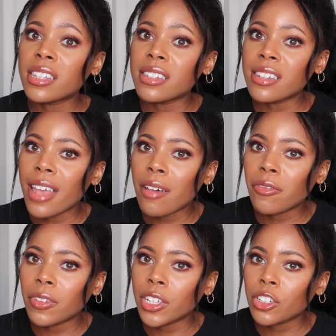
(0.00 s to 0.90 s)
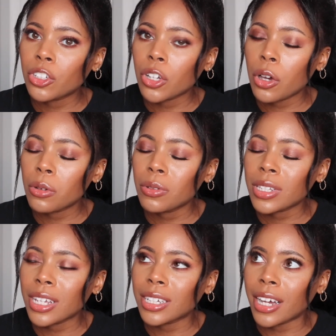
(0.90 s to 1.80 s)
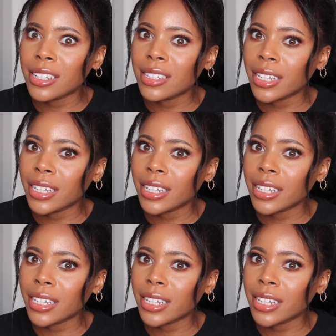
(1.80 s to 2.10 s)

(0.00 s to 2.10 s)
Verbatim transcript: Netflix shows, guys,